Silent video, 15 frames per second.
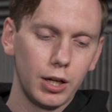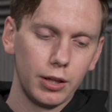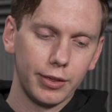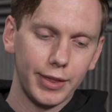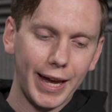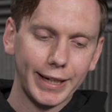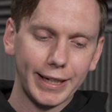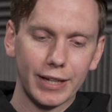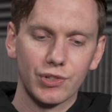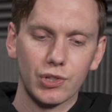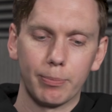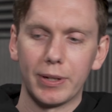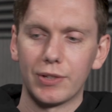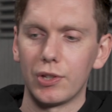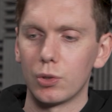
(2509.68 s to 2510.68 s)
That gets
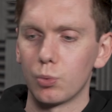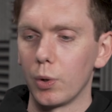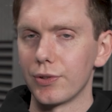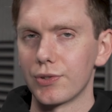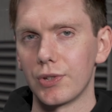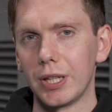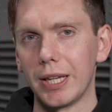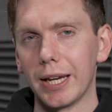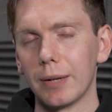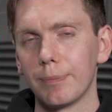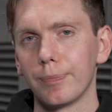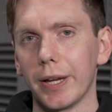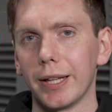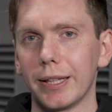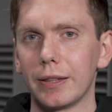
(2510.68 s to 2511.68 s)
submitted once a year,
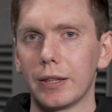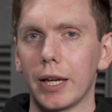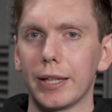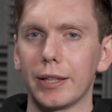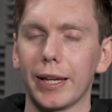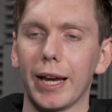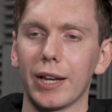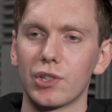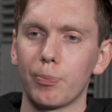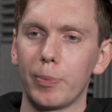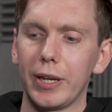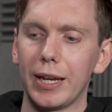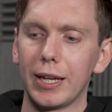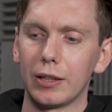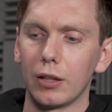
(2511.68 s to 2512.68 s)
and it has to
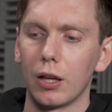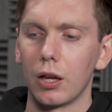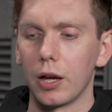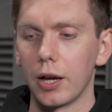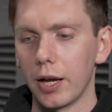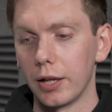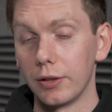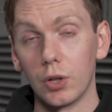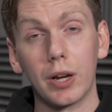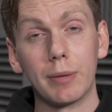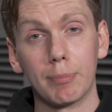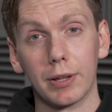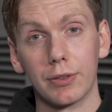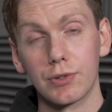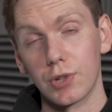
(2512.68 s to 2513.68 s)
be in
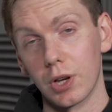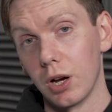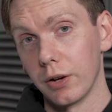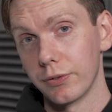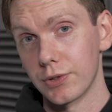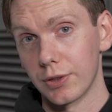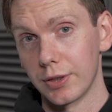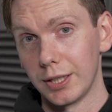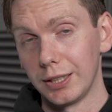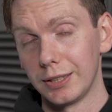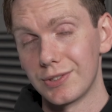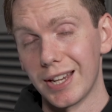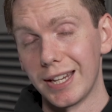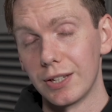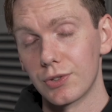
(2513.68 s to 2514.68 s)
9 months after the
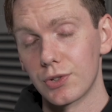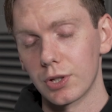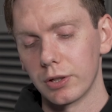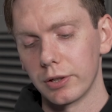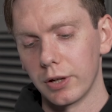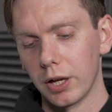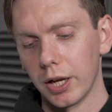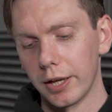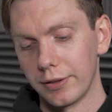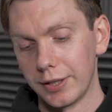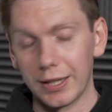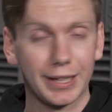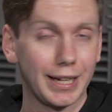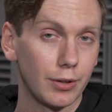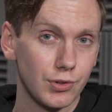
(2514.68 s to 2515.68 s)
date,
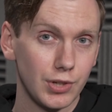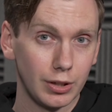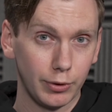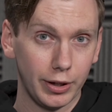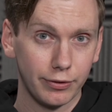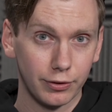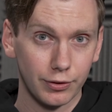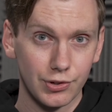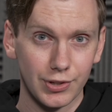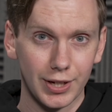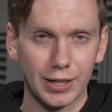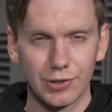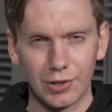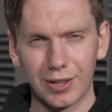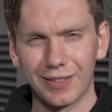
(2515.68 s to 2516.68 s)
the accounting reference
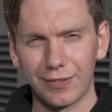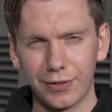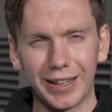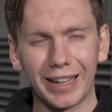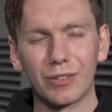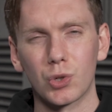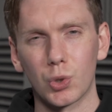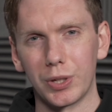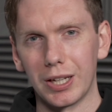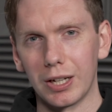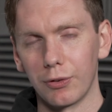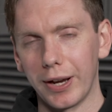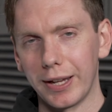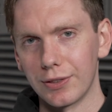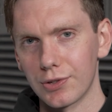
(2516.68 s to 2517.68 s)
date, so the financial
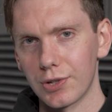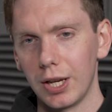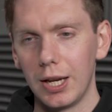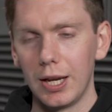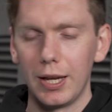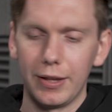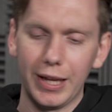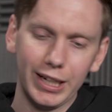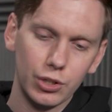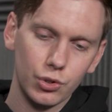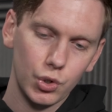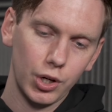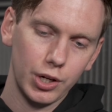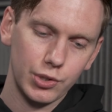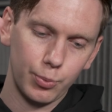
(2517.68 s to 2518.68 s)
year end. That
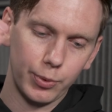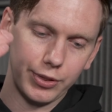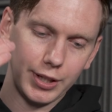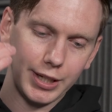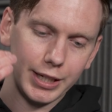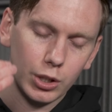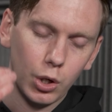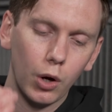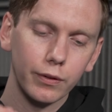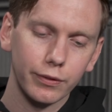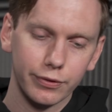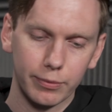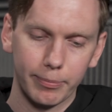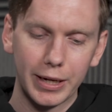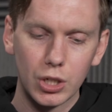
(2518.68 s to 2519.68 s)
contrasts with the
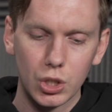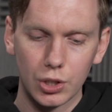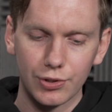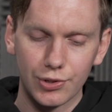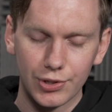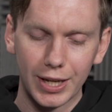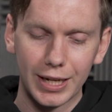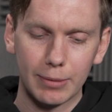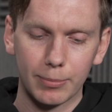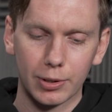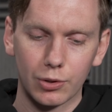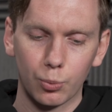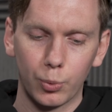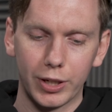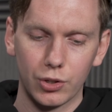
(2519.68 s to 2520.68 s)
confirmation
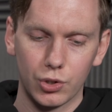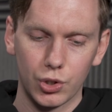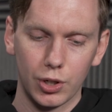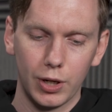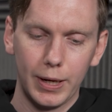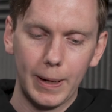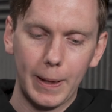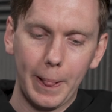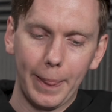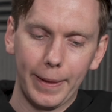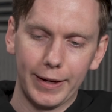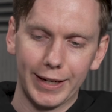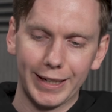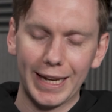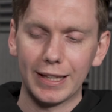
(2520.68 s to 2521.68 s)
statement, which
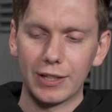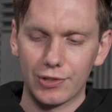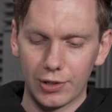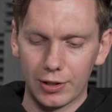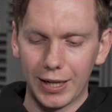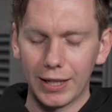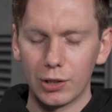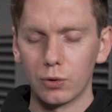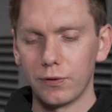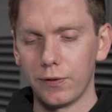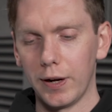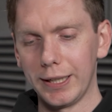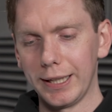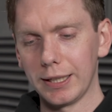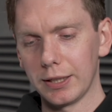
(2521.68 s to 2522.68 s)
again is an annual
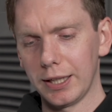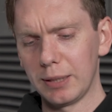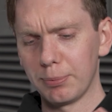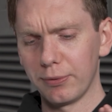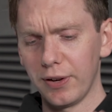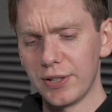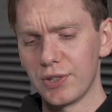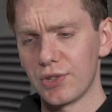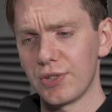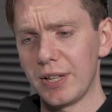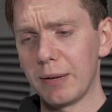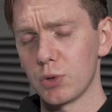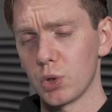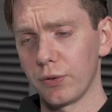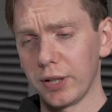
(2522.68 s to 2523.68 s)
filing, and it provides a
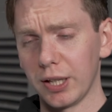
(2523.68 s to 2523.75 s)
snapshot of the